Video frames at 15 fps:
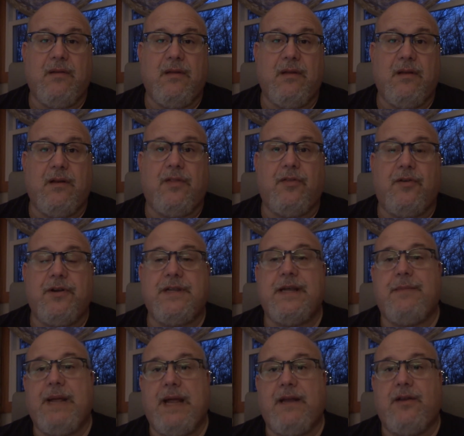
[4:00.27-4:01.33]
And the third
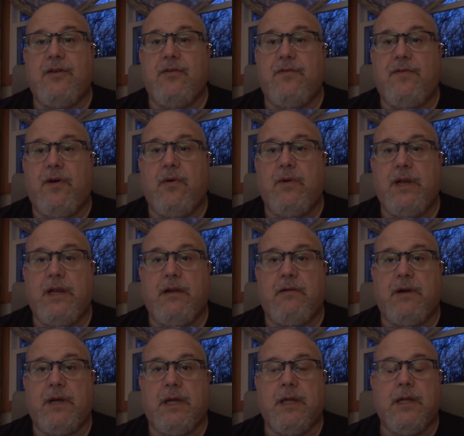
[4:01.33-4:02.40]
time I had to do a phone
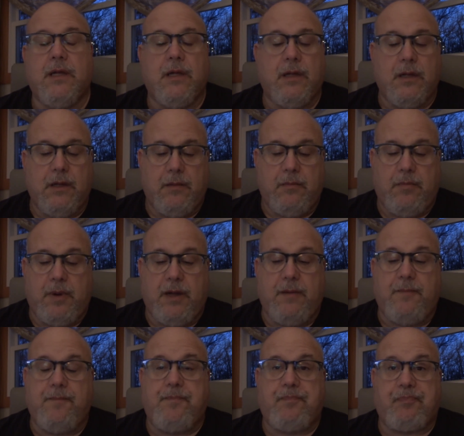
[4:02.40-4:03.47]
hearing.
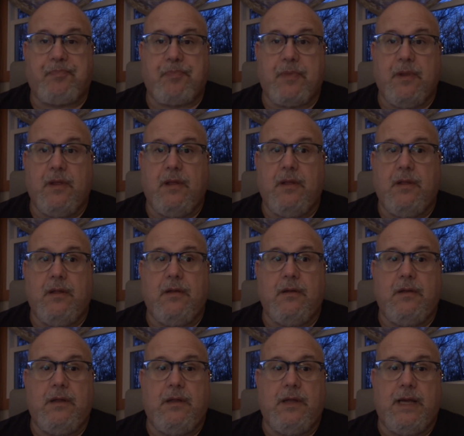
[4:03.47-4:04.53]
But
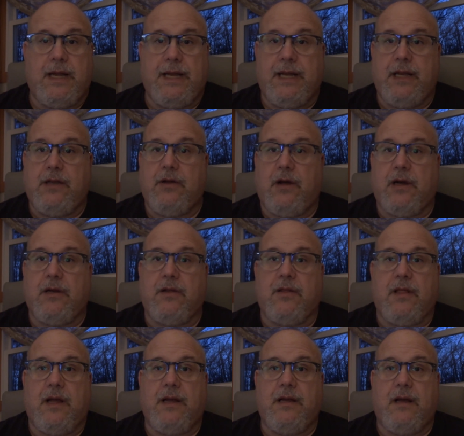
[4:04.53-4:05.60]
you got to get doctors
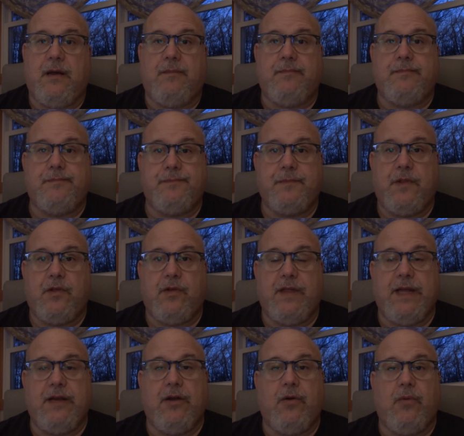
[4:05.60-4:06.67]
lined up so
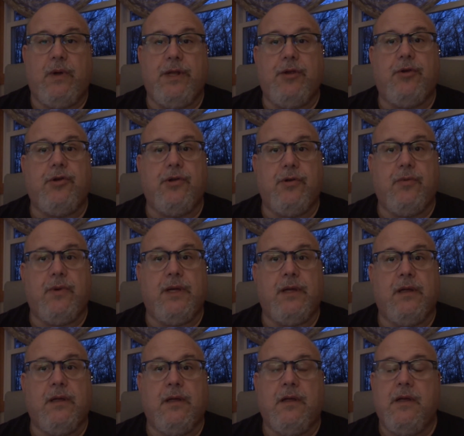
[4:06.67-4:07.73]
they know what you're doing.
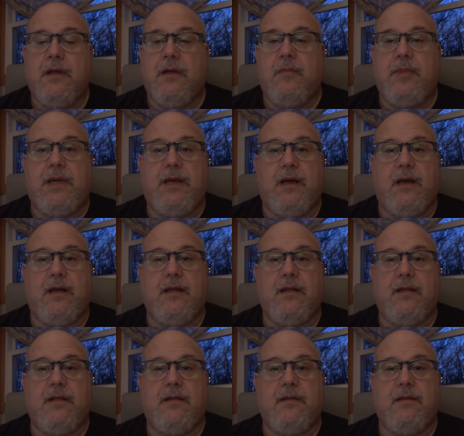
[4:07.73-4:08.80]

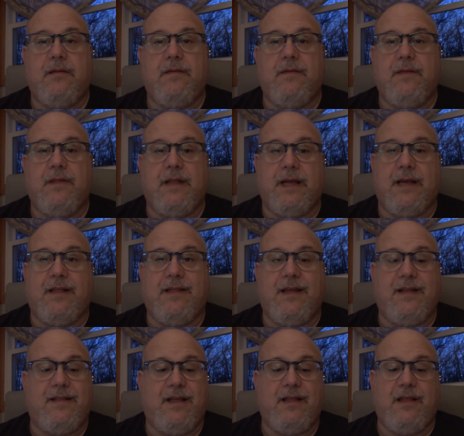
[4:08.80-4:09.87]
Because, like I
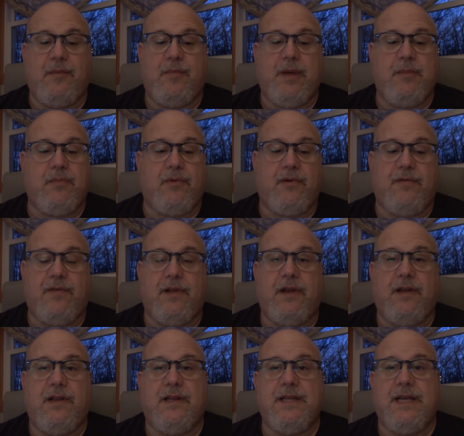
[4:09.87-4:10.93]
said, they see paperwork
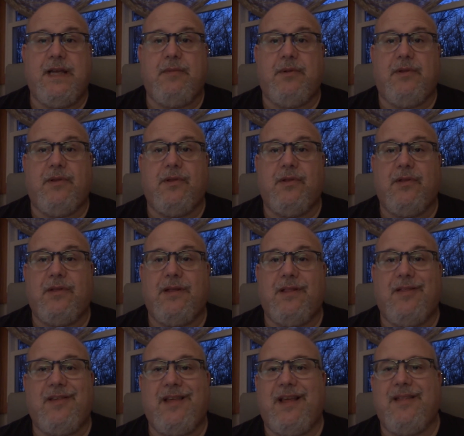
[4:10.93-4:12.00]
flying on the table. Those
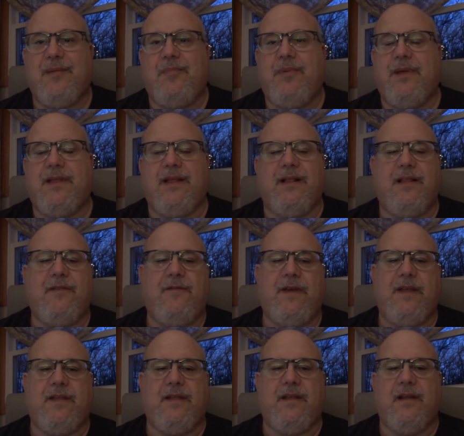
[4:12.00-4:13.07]
guys are busy. Let's
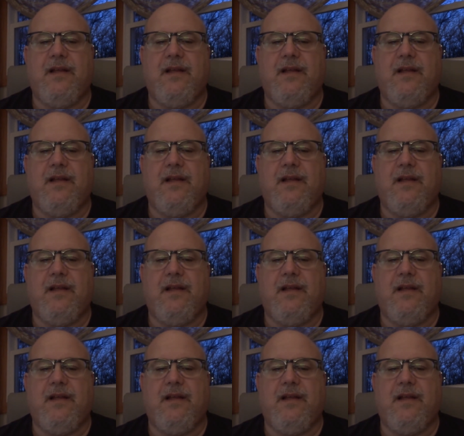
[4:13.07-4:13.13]
face it.